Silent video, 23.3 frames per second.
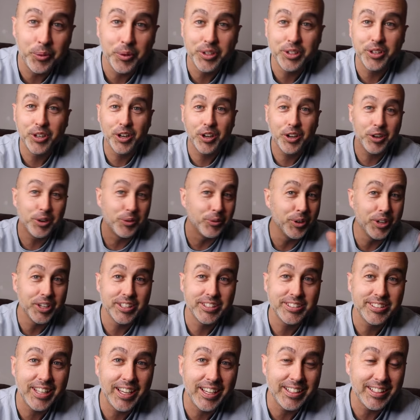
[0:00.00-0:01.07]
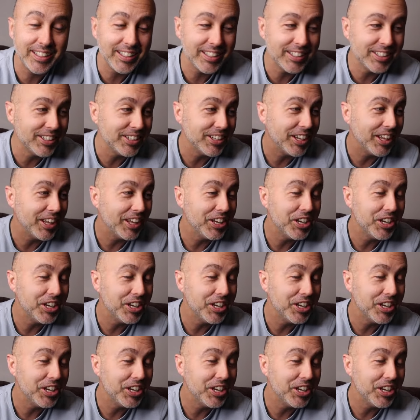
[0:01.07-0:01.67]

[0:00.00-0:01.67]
when you're on a real estate deal,